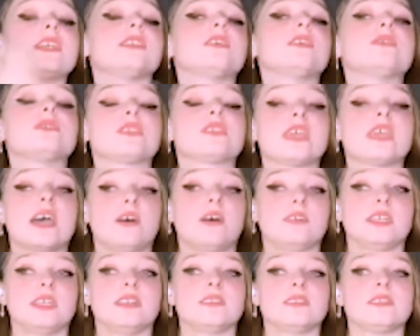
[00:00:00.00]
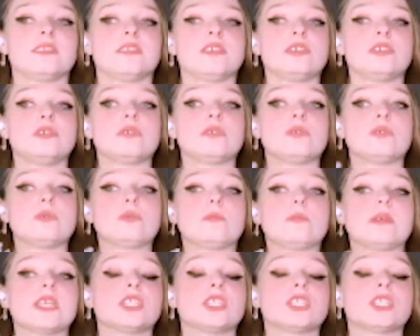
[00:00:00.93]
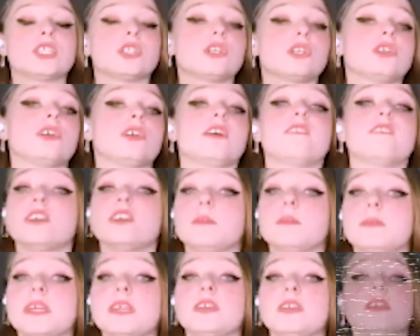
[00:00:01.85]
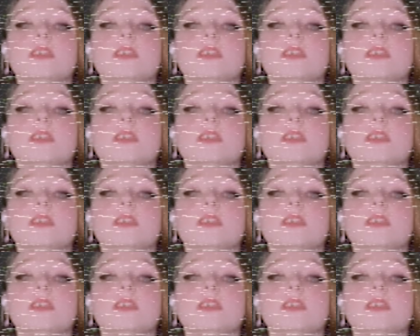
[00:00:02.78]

those countings, you make sure you're affirming,